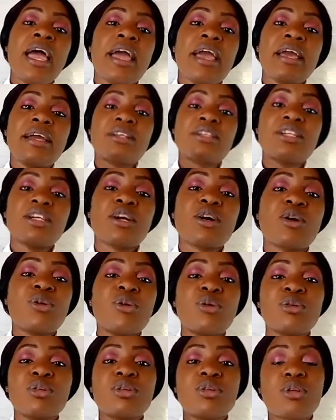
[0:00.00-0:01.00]
and
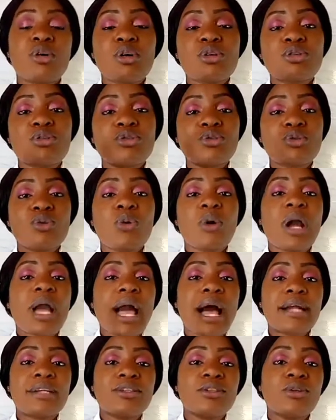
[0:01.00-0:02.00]
include those two
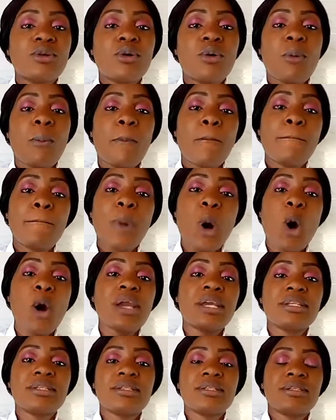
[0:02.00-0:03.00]
cardinal
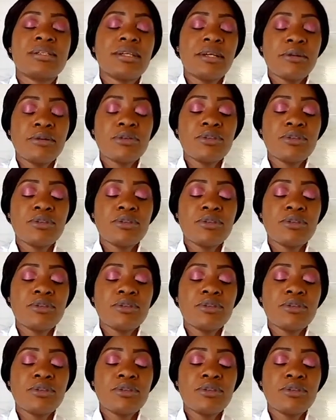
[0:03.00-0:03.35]
points.